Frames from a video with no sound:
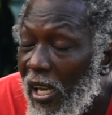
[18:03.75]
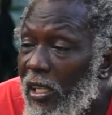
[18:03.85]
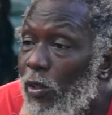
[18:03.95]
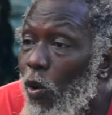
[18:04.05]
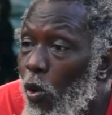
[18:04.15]

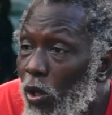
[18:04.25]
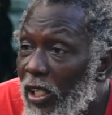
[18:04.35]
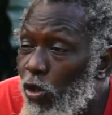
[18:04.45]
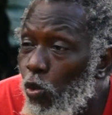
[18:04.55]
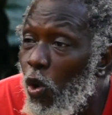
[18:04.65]
it's
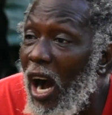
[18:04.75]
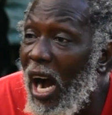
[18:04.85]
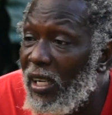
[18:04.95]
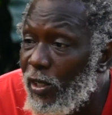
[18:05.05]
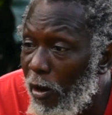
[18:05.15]
only through
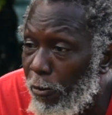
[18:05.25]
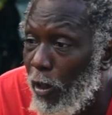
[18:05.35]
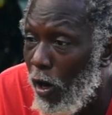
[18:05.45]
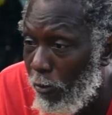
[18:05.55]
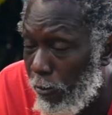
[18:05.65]
acts of
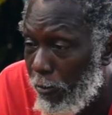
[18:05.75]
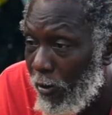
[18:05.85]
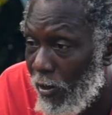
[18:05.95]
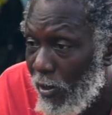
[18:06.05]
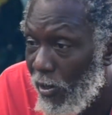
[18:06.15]
love
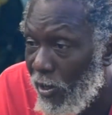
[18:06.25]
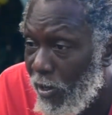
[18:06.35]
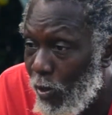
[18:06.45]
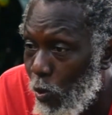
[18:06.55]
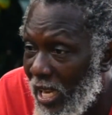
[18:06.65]
you